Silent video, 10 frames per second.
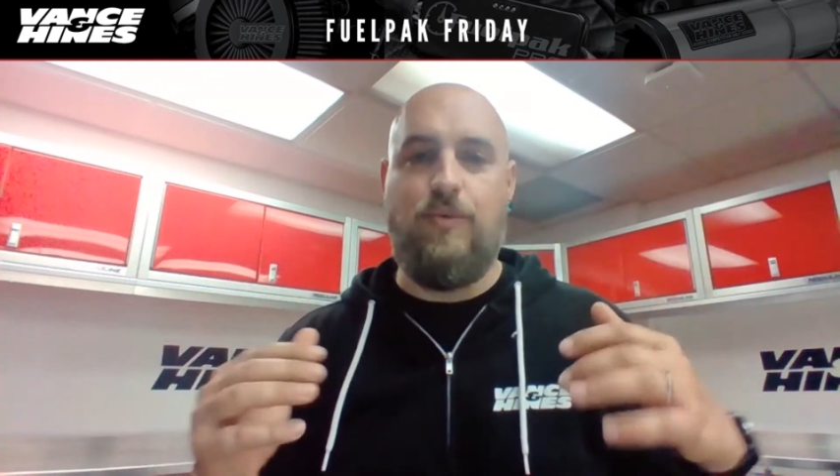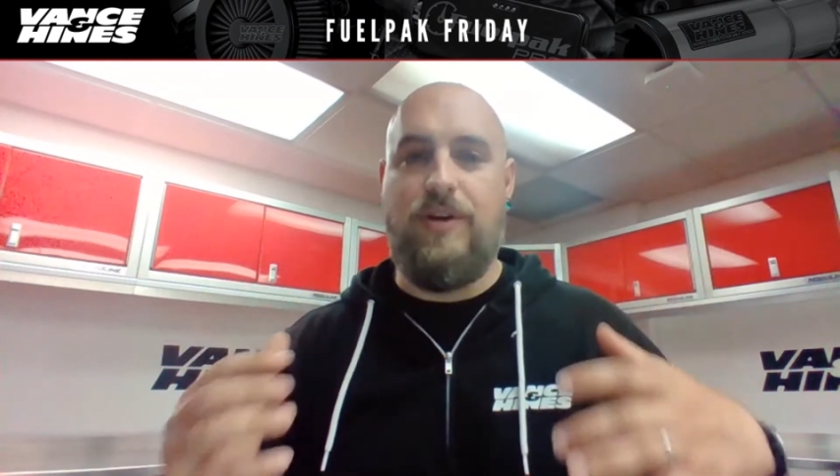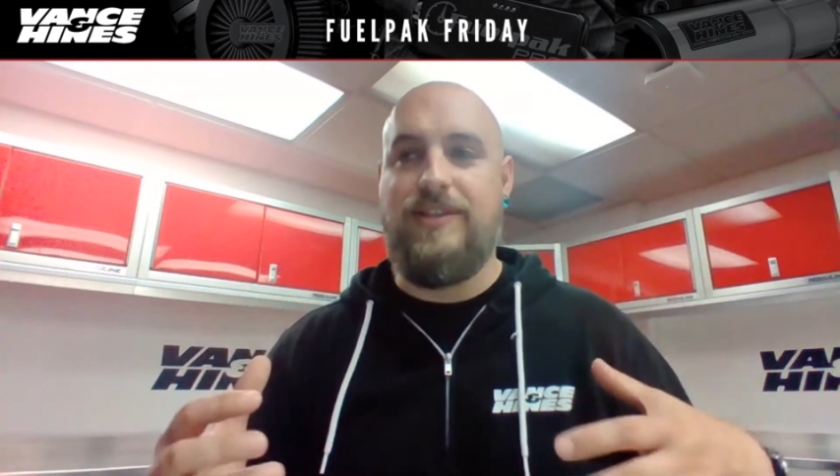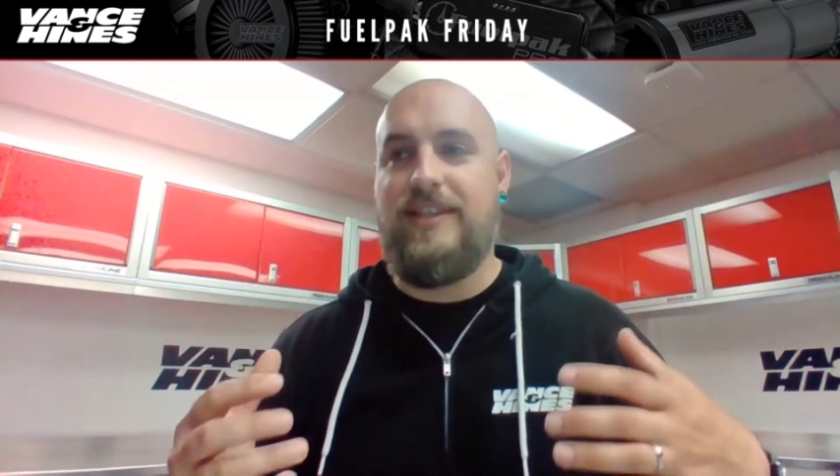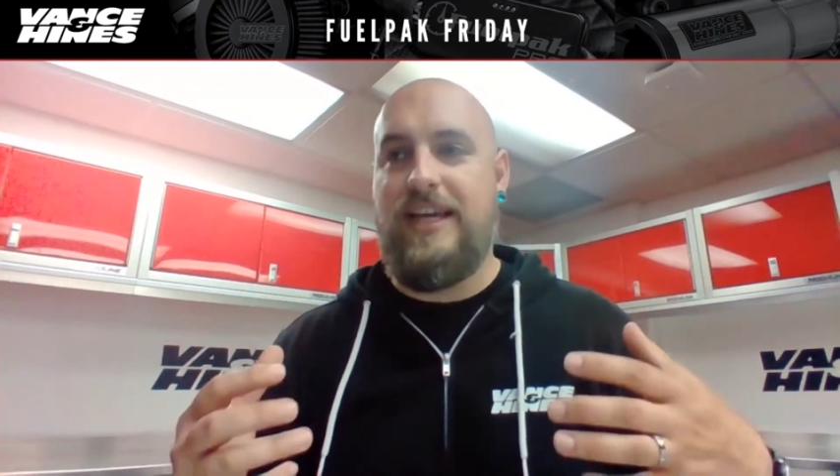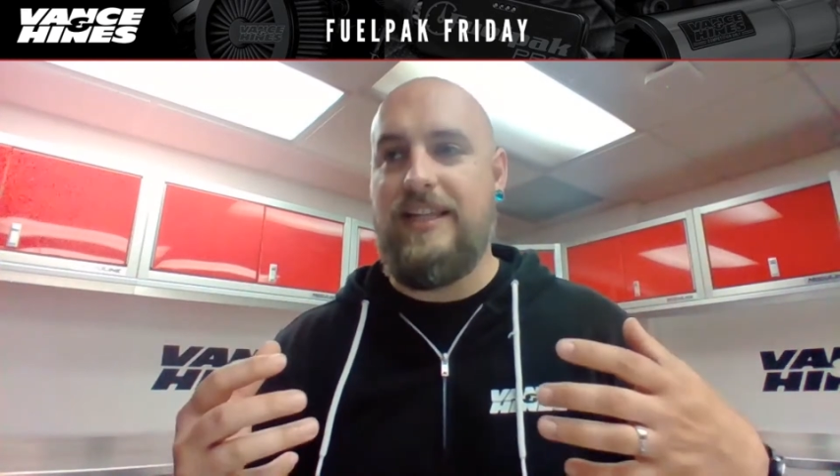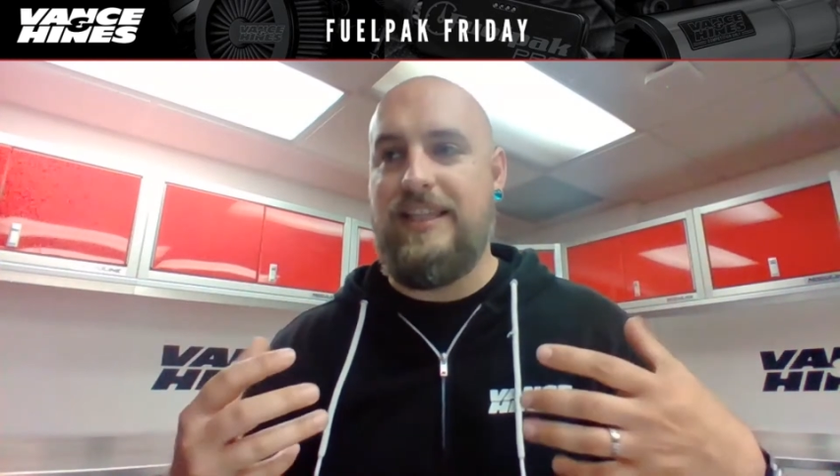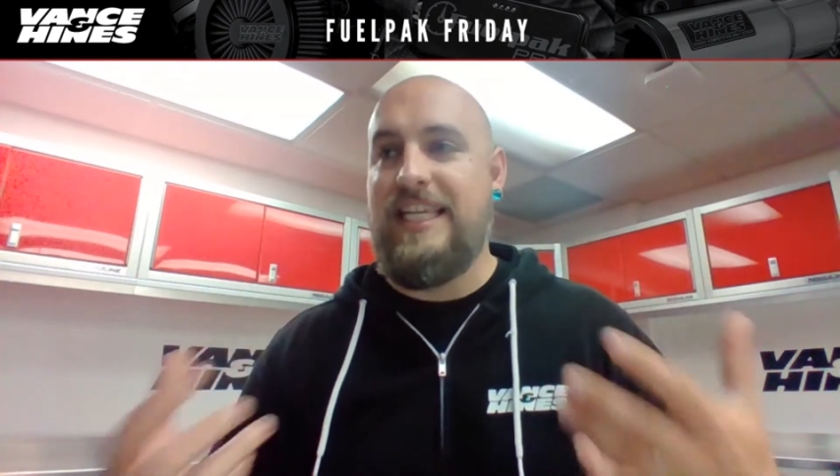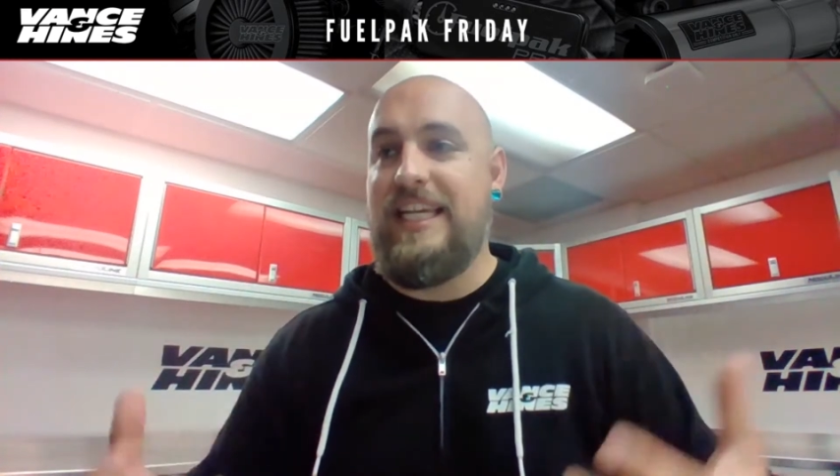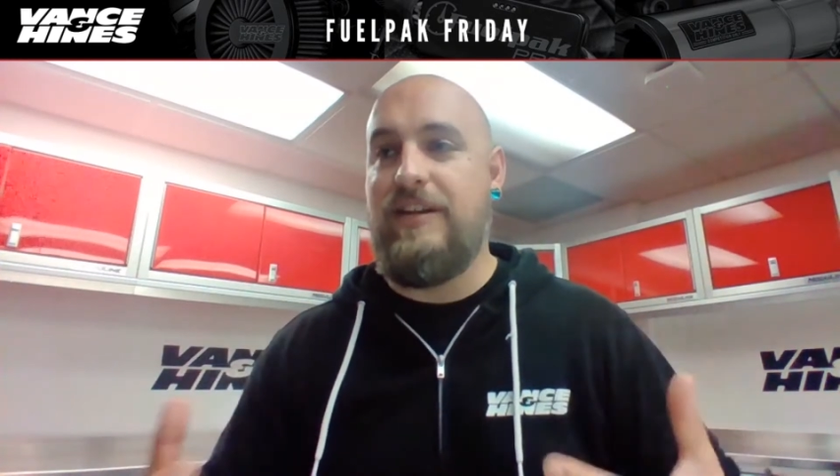one set
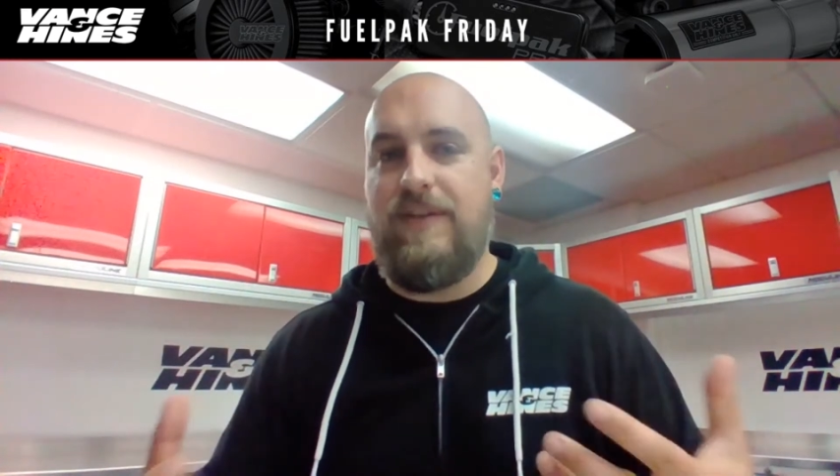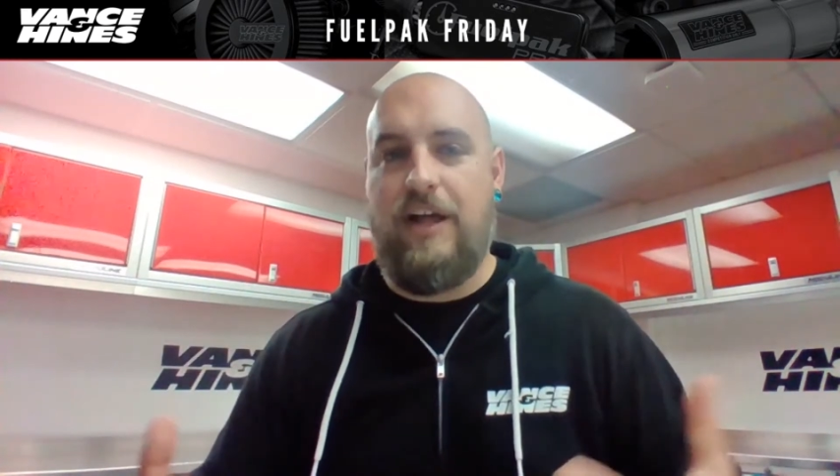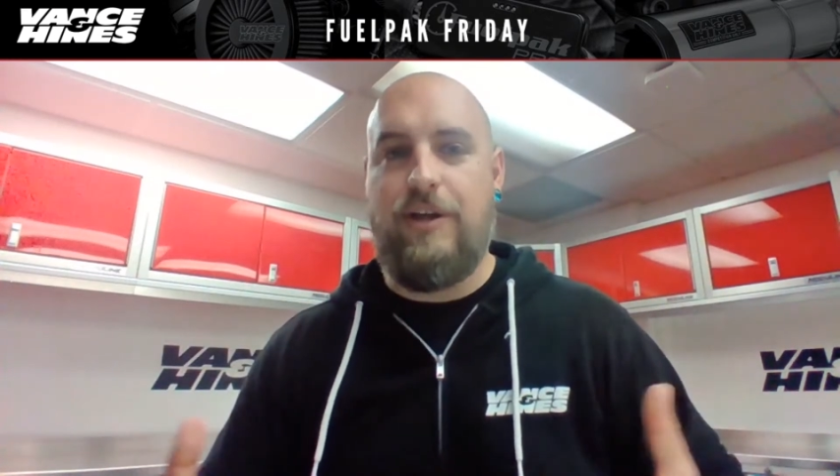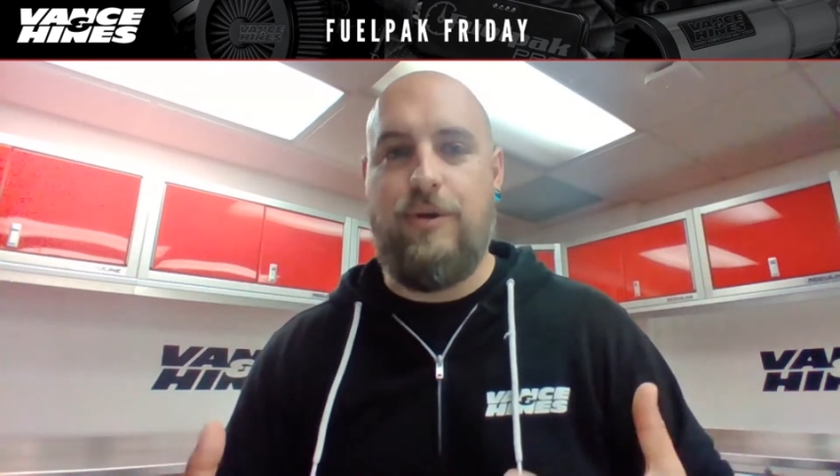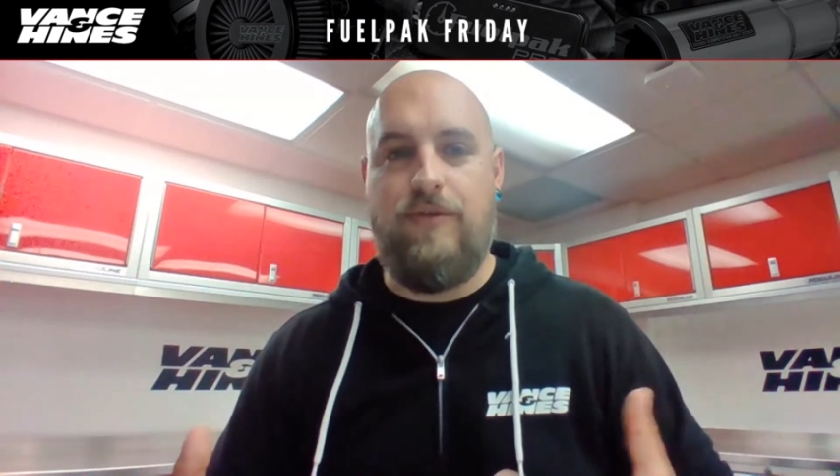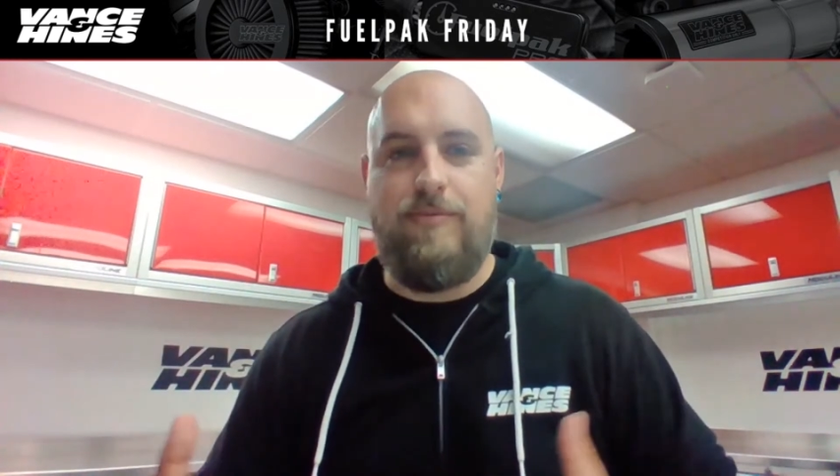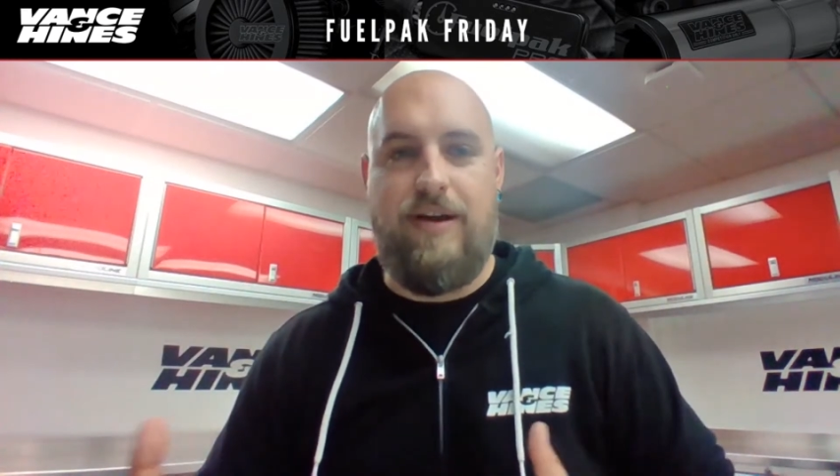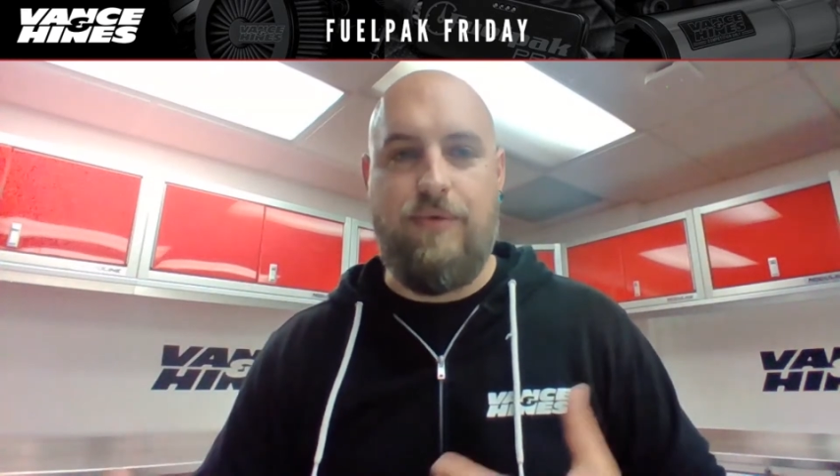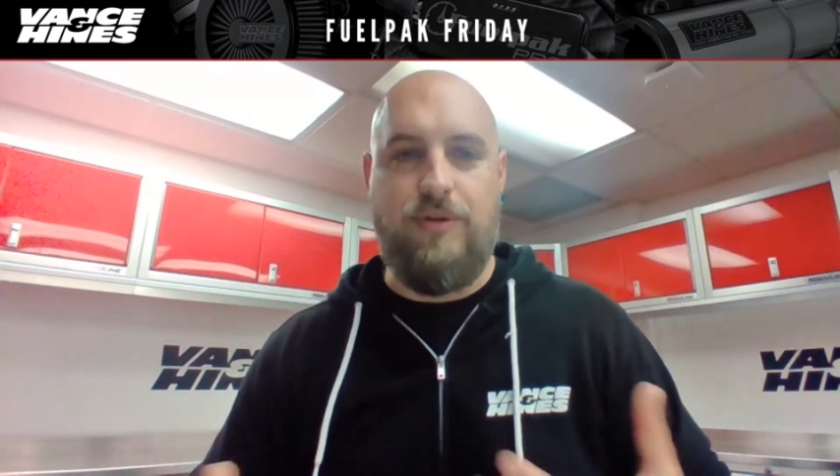lean value of about